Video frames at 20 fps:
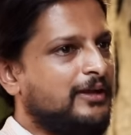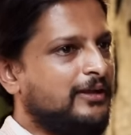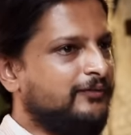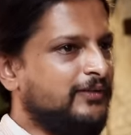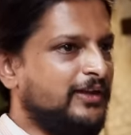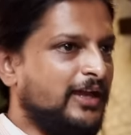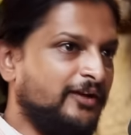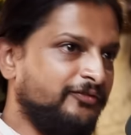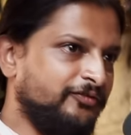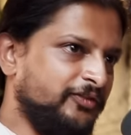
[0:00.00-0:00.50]

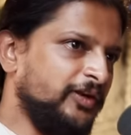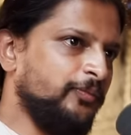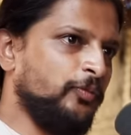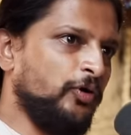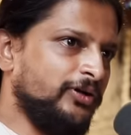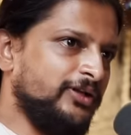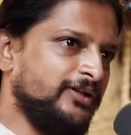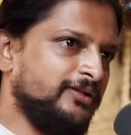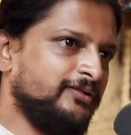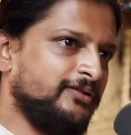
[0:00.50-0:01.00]
We have three
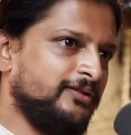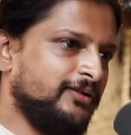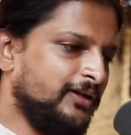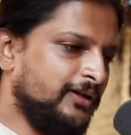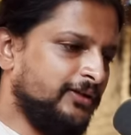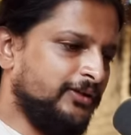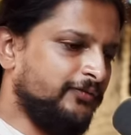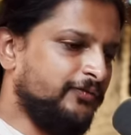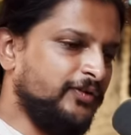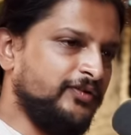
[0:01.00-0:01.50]
bodies,
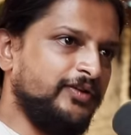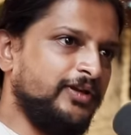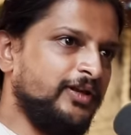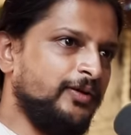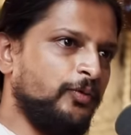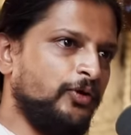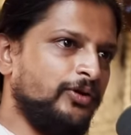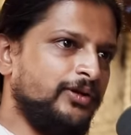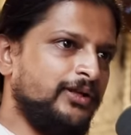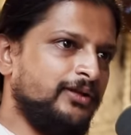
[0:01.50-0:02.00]
the physical
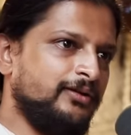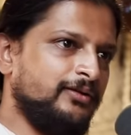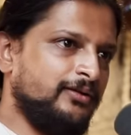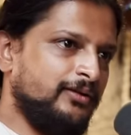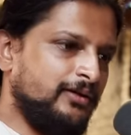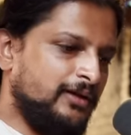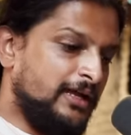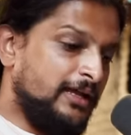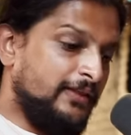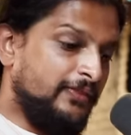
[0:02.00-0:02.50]
body,
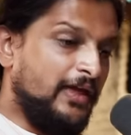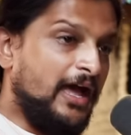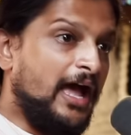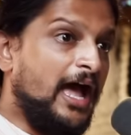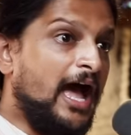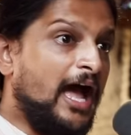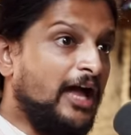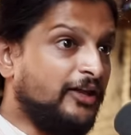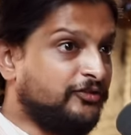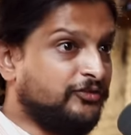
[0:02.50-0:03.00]
the
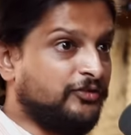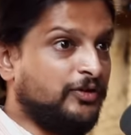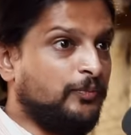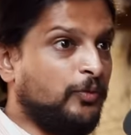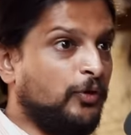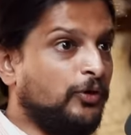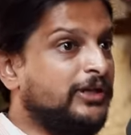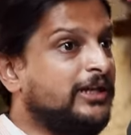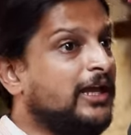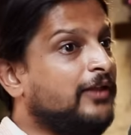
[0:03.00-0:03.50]
astral
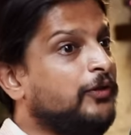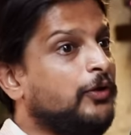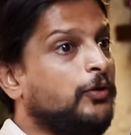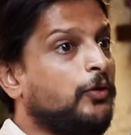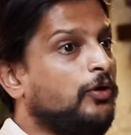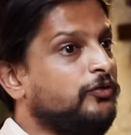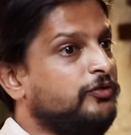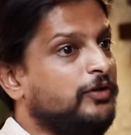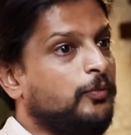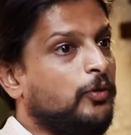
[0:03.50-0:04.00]
body and the
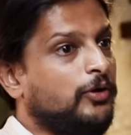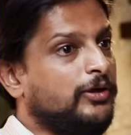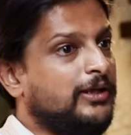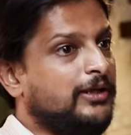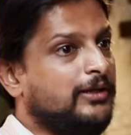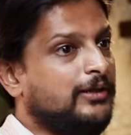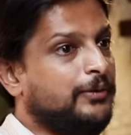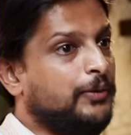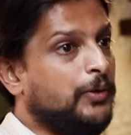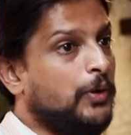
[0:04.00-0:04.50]
causal
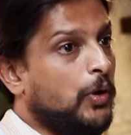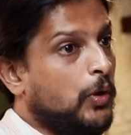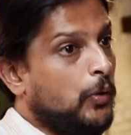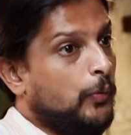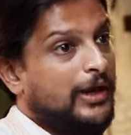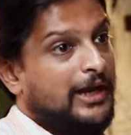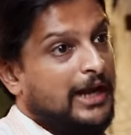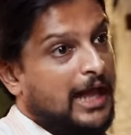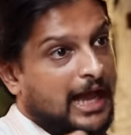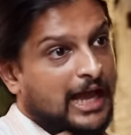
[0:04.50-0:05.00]
body.
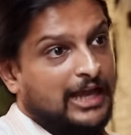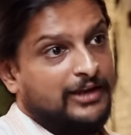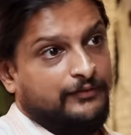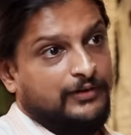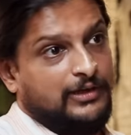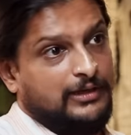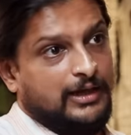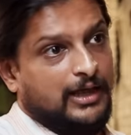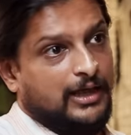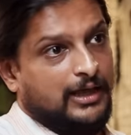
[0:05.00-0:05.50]
When I
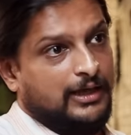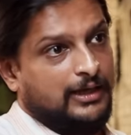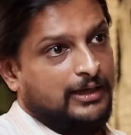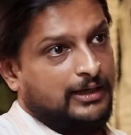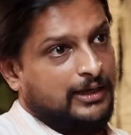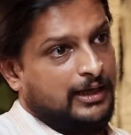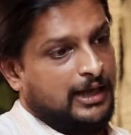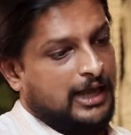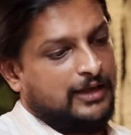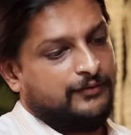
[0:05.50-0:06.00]
will
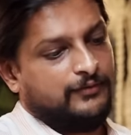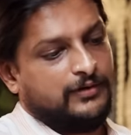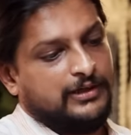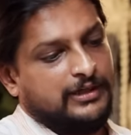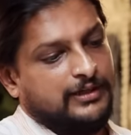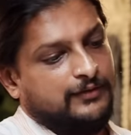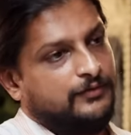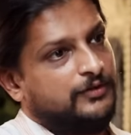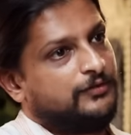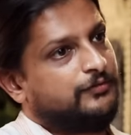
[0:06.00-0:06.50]
die, I will
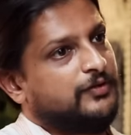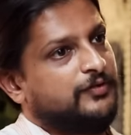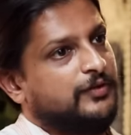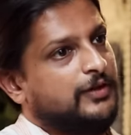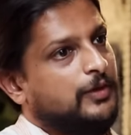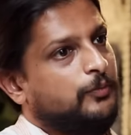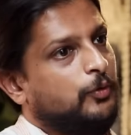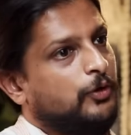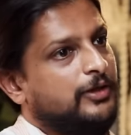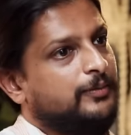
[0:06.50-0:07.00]
leave this
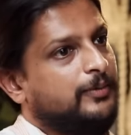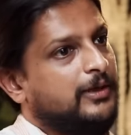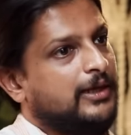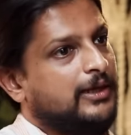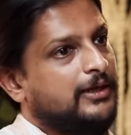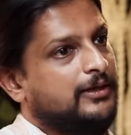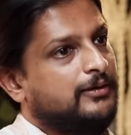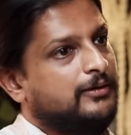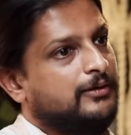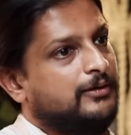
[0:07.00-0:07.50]
physical body
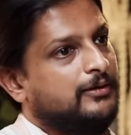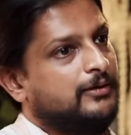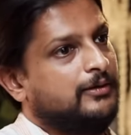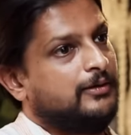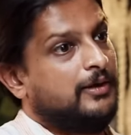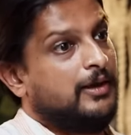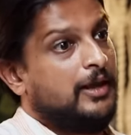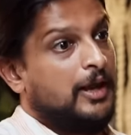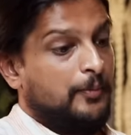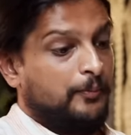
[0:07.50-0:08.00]
behind.
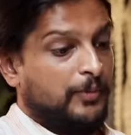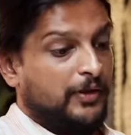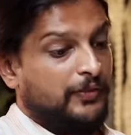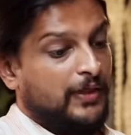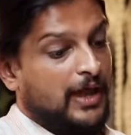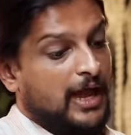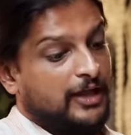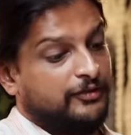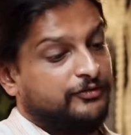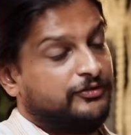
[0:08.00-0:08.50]
But
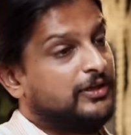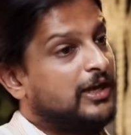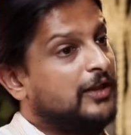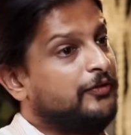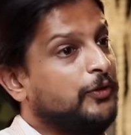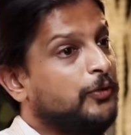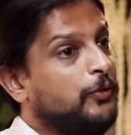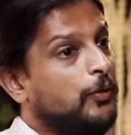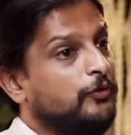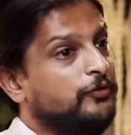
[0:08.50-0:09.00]
the astral
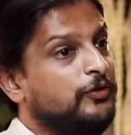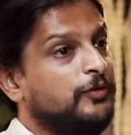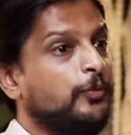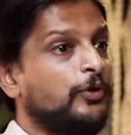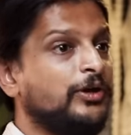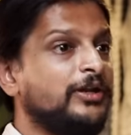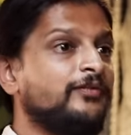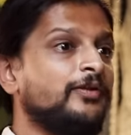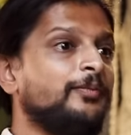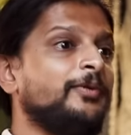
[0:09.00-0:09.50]
and the causal
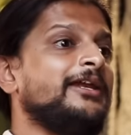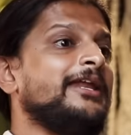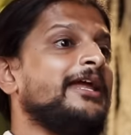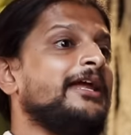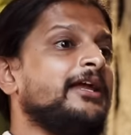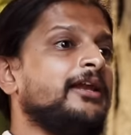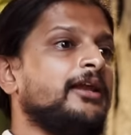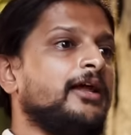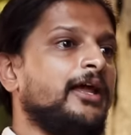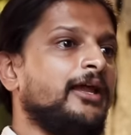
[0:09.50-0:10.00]
body will be
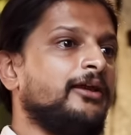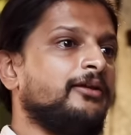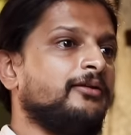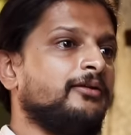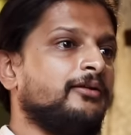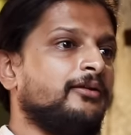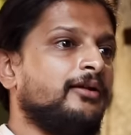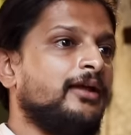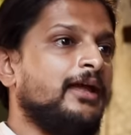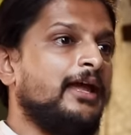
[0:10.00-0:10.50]
taken ahead.
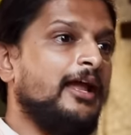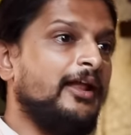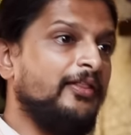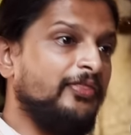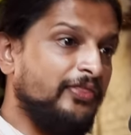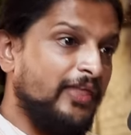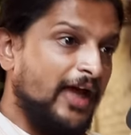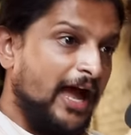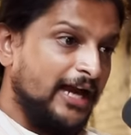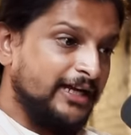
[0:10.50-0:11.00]

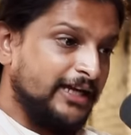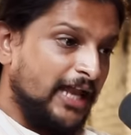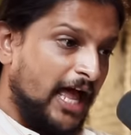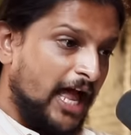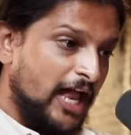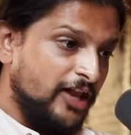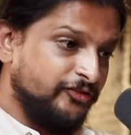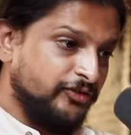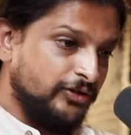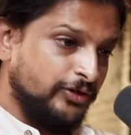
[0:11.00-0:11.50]
And that
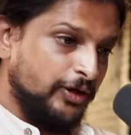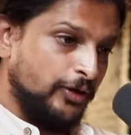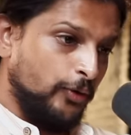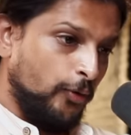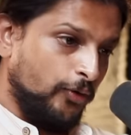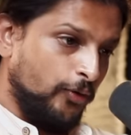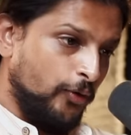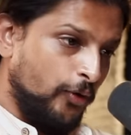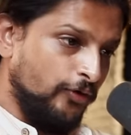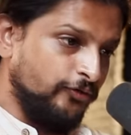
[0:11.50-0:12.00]
astral
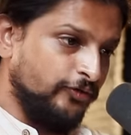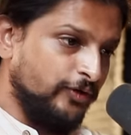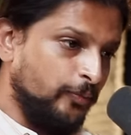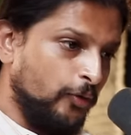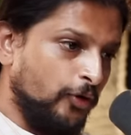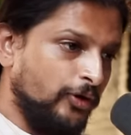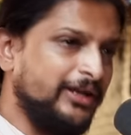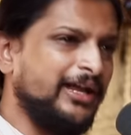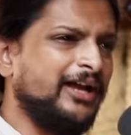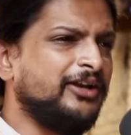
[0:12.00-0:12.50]
and causal
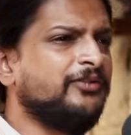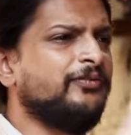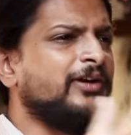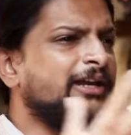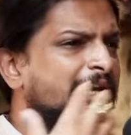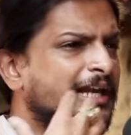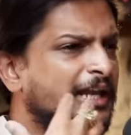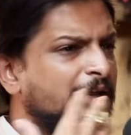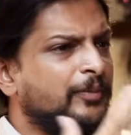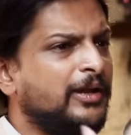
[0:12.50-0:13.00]
body, at a
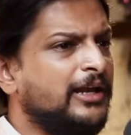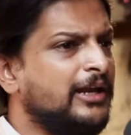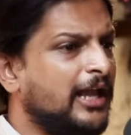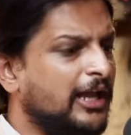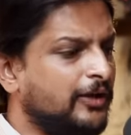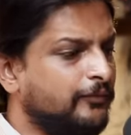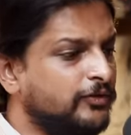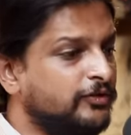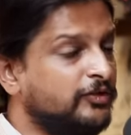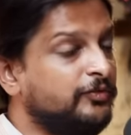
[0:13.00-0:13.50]
very layman
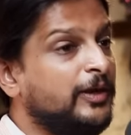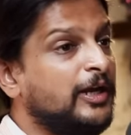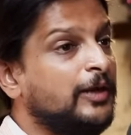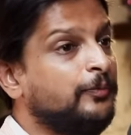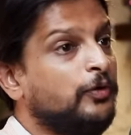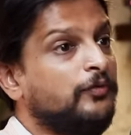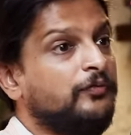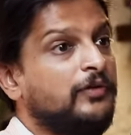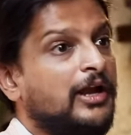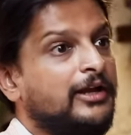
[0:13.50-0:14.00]
language, is made up
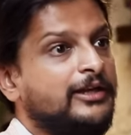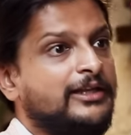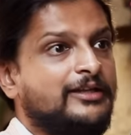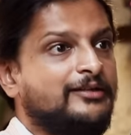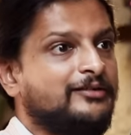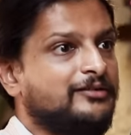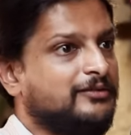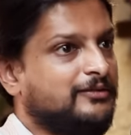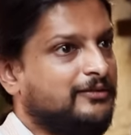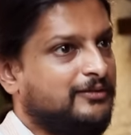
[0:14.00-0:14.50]
of
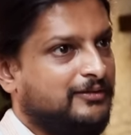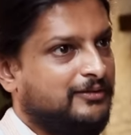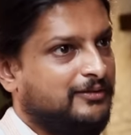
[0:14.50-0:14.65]
nadis.